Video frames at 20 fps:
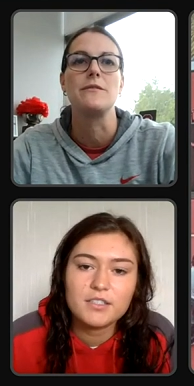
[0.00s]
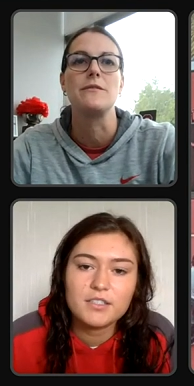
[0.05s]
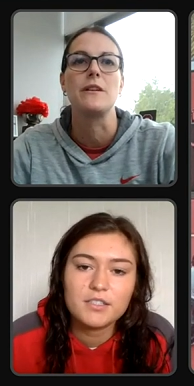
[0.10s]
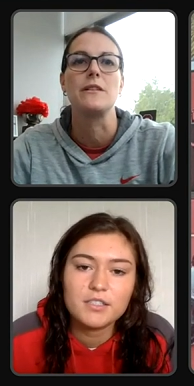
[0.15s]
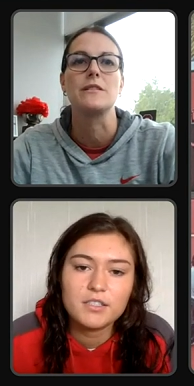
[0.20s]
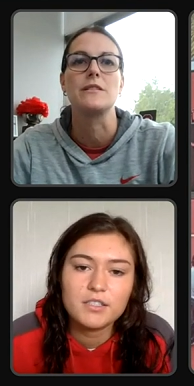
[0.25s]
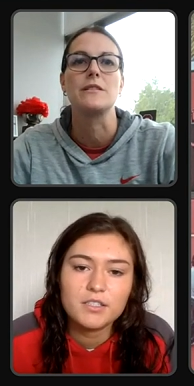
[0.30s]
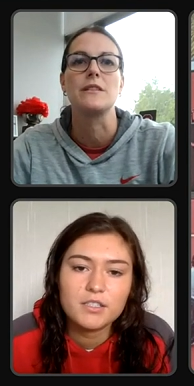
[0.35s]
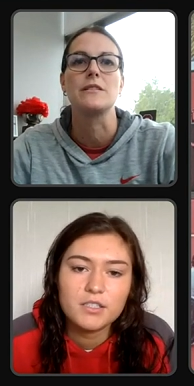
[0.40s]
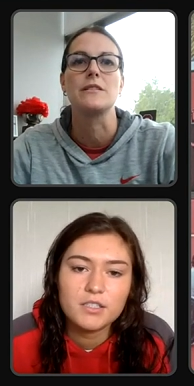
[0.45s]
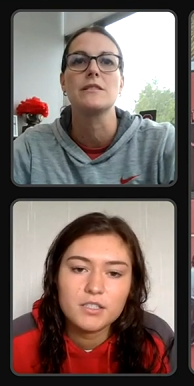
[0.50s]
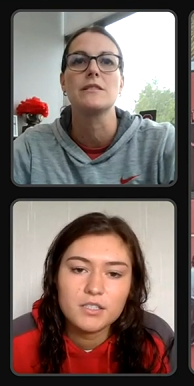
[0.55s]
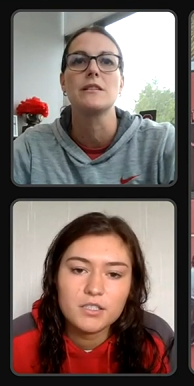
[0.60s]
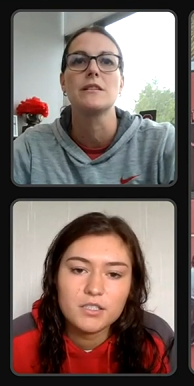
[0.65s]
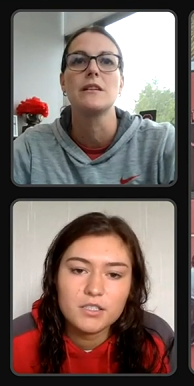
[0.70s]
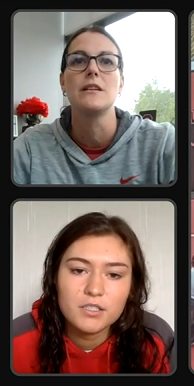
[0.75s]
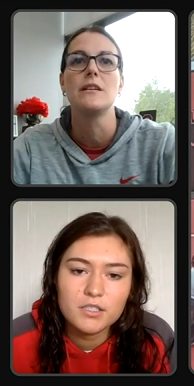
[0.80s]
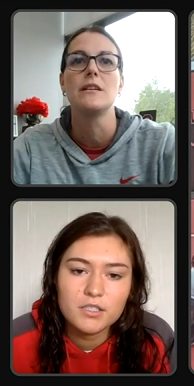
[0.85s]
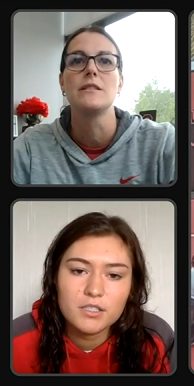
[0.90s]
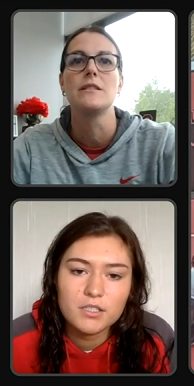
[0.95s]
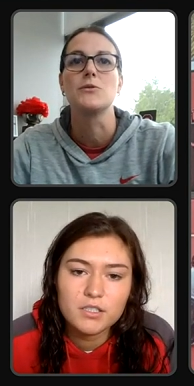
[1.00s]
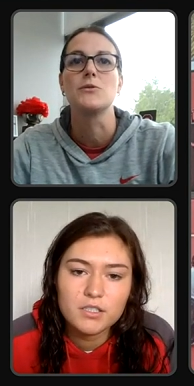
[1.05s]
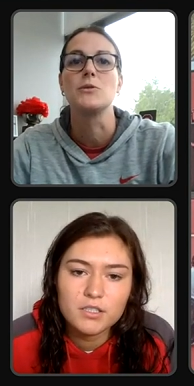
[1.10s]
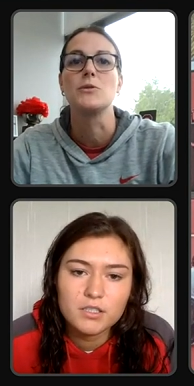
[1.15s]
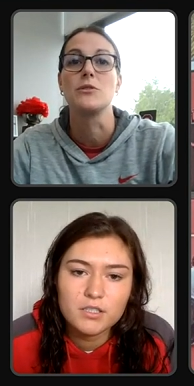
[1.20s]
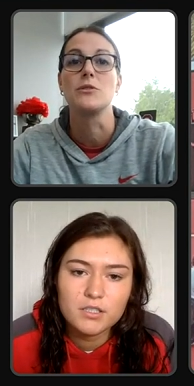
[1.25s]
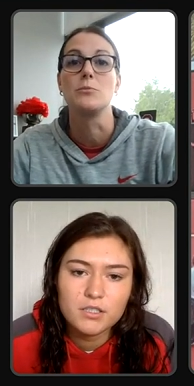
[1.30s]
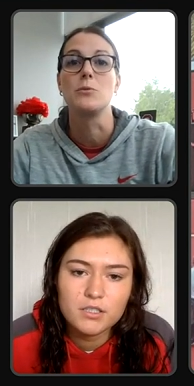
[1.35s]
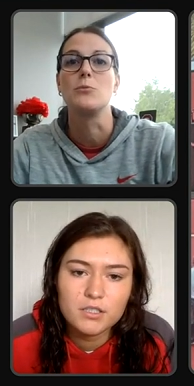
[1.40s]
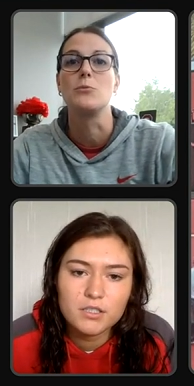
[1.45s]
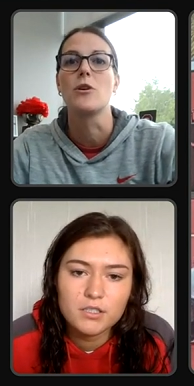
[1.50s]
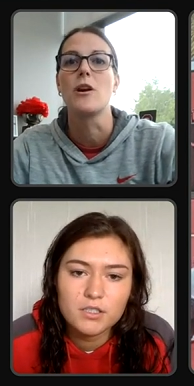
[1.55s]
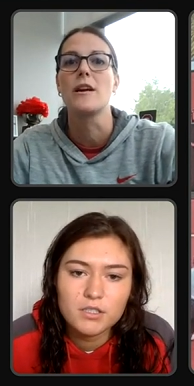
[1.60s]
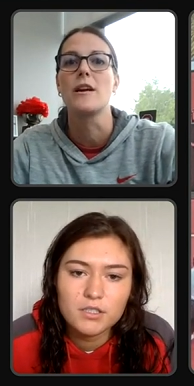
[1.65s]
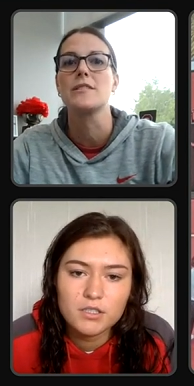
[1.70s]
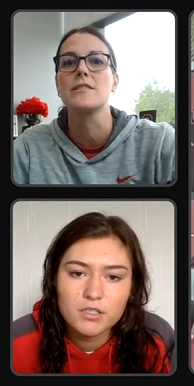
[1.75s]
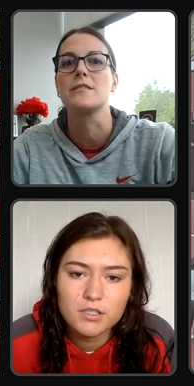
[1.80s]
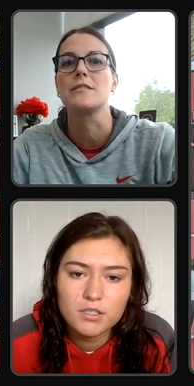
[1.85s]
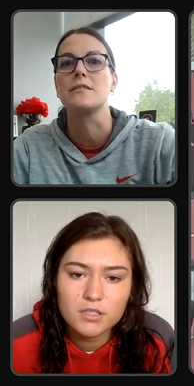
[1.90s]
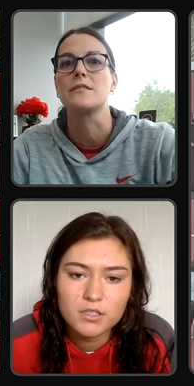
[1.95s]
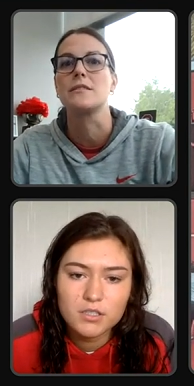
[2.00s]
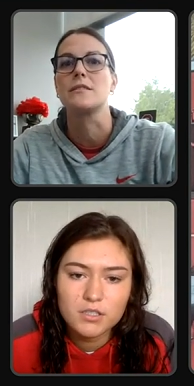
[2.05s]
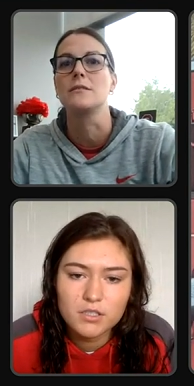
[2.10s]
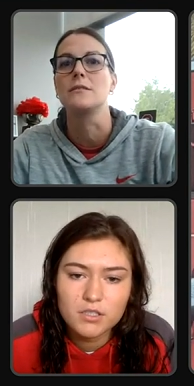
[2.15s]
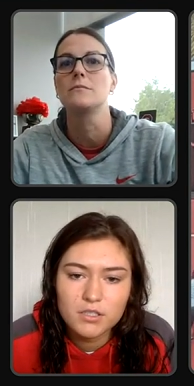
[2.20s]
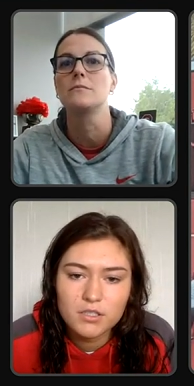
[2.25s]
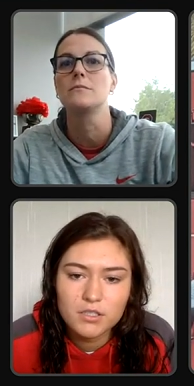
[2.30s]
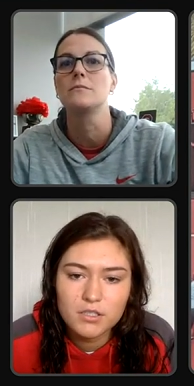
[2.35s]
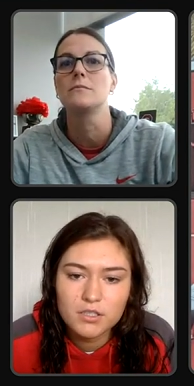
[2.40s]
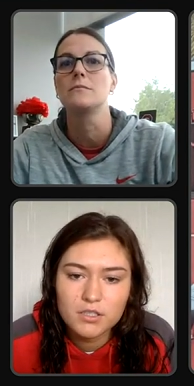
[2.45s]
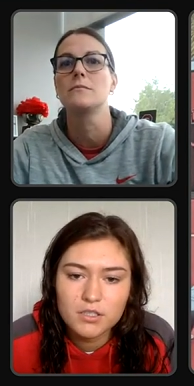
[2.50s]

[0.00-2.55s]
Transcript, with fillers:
Speaker 1: defenses. This one's a little bit more out of system.